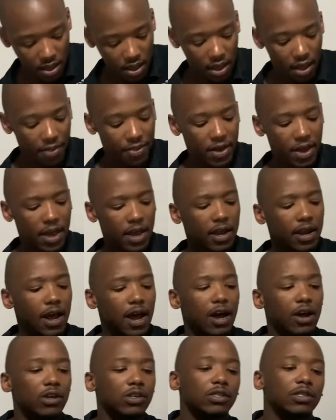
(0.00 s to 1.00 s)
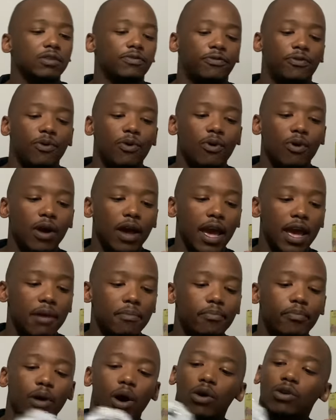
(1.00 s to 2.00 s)
And then I asked for a
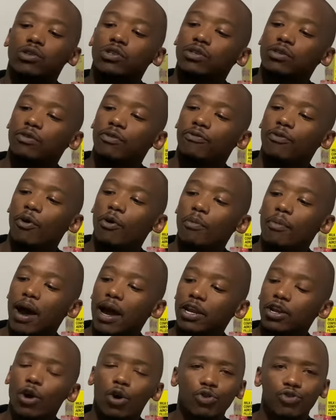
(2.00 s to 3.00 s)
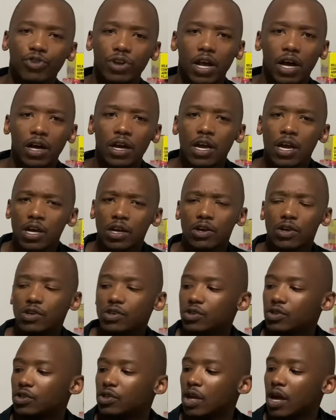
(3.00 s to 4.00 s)
box for my note reader,
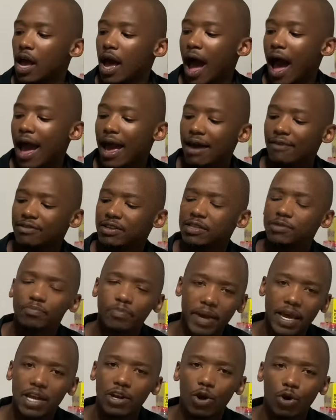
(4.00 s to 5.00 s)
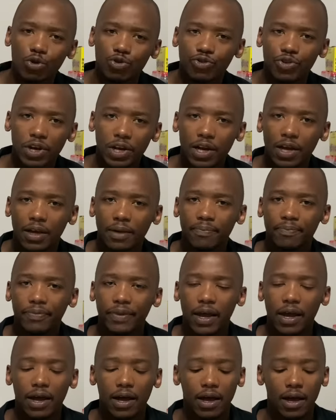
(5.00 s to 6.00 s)
because I have a spare note reader
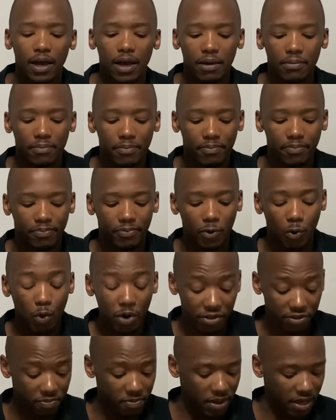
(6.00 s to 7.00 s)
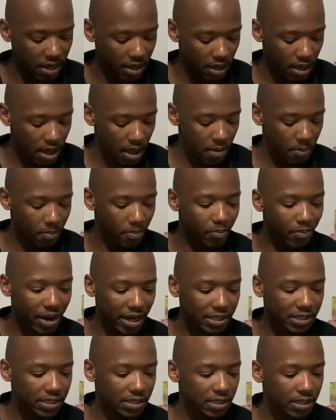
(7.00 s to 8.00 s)
with me,
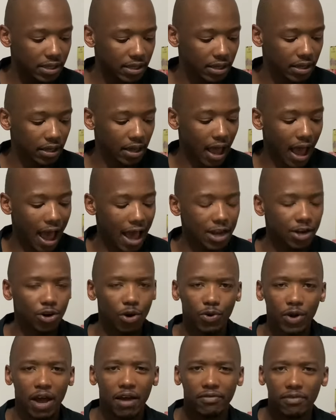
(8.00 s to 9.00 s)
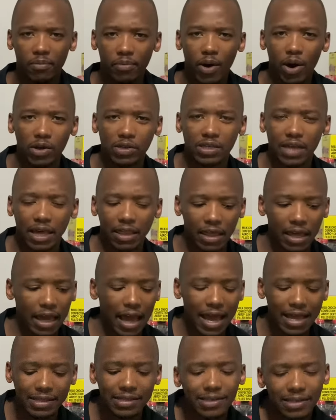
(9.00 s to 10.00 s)
but I don't have the box. I think
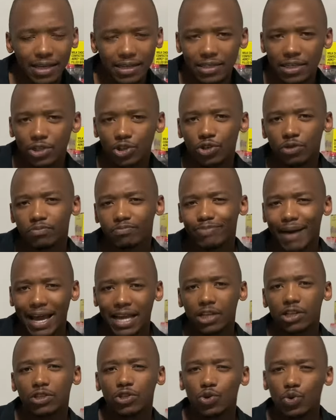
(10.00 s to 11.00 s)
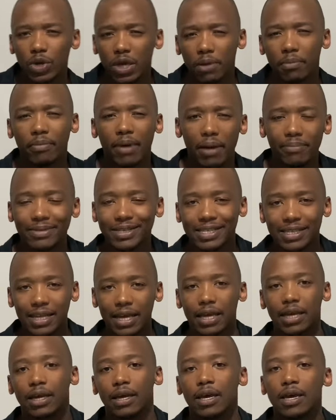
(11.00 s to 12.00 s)
I had sent it back to him by
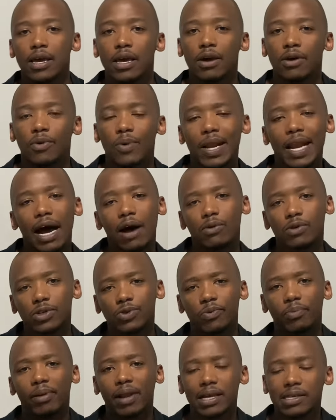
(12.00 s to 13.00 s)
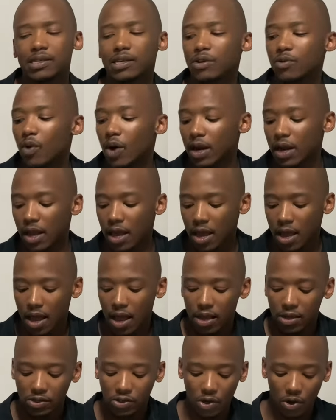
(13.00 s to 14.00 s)
mistake when I was replacing one.
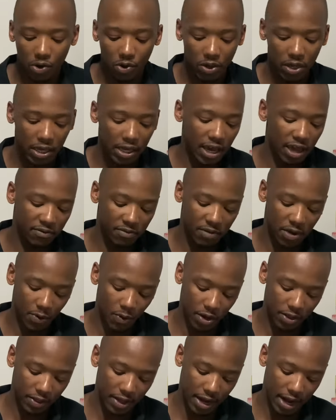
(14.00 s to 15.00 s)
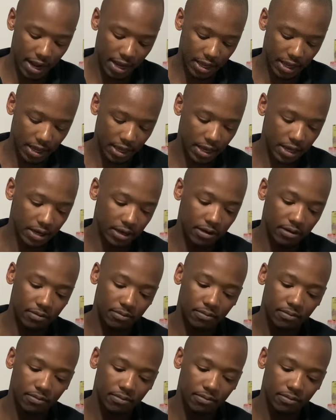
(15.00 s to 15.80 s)
So he gave me one that I can